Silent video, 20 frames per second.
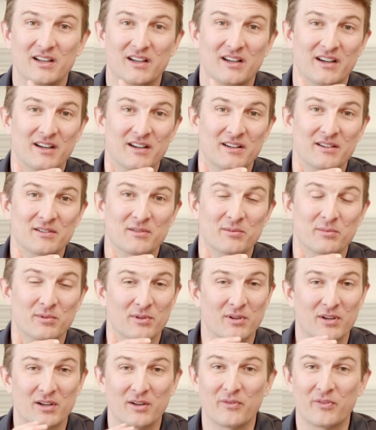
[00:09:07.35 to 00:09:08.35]

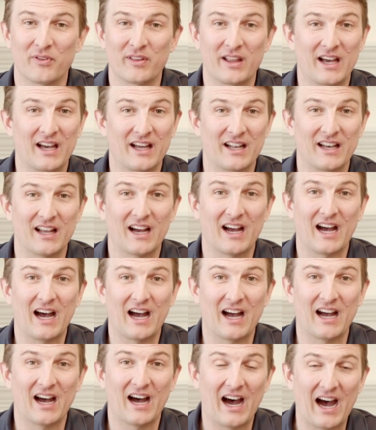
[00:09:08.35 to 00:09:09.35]
We're looking for that
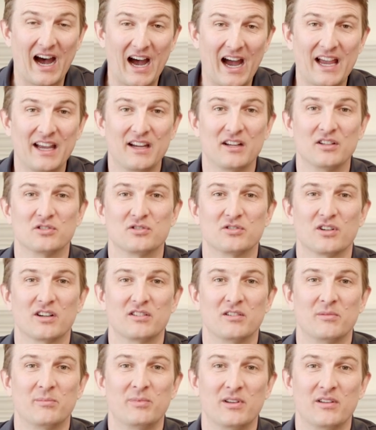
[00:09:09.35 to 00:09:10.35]
high
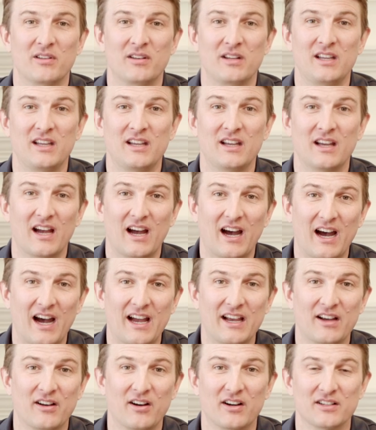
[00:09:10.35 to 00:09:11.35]
constructability,
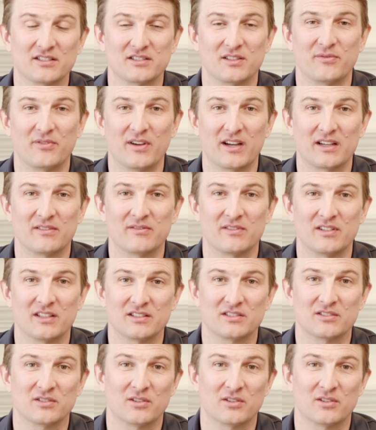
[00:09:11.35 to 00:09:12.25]
high cost effectiveness.